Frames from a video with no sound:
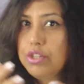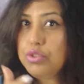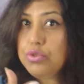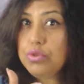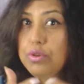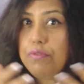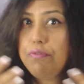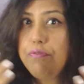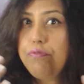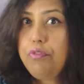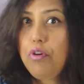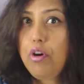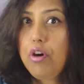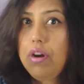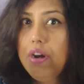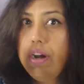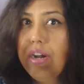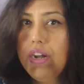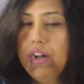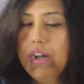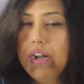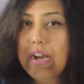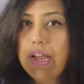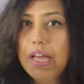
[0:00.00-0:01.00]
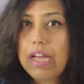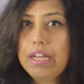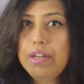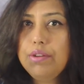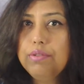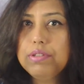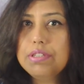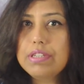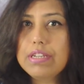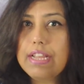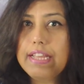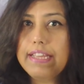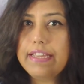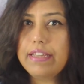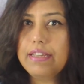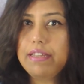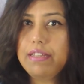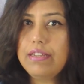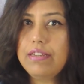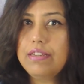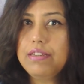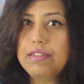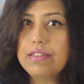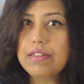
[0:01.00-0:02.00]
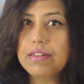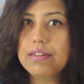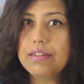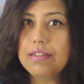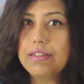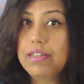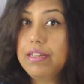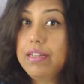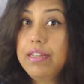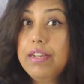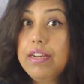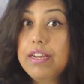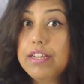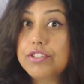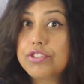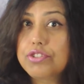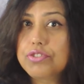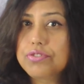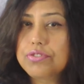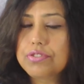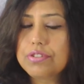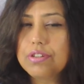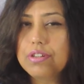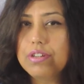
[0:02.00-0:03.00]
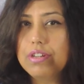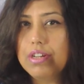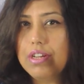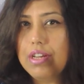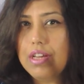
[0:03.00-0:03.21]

to a foreign language like English.